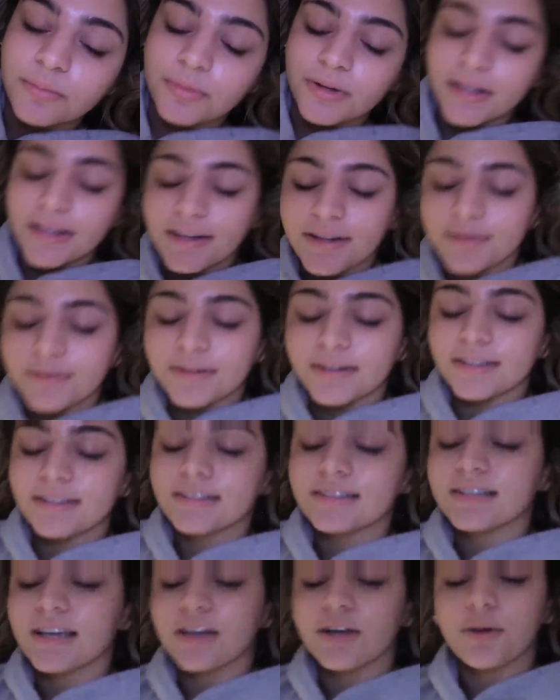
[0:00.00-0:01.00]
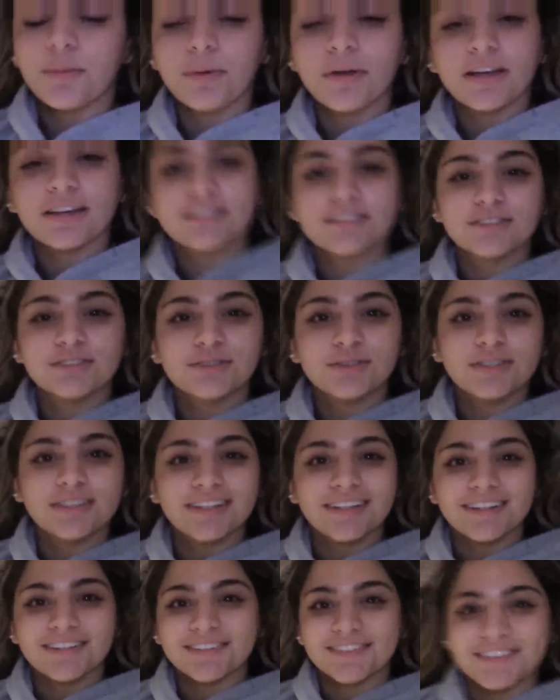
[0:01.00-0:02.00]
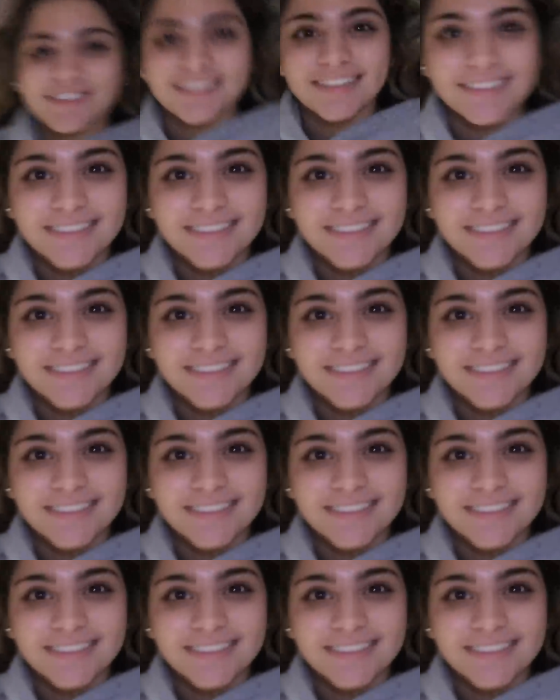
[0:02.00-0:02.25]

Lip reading: But anyways, I hope you guys enjoyed and I'll see you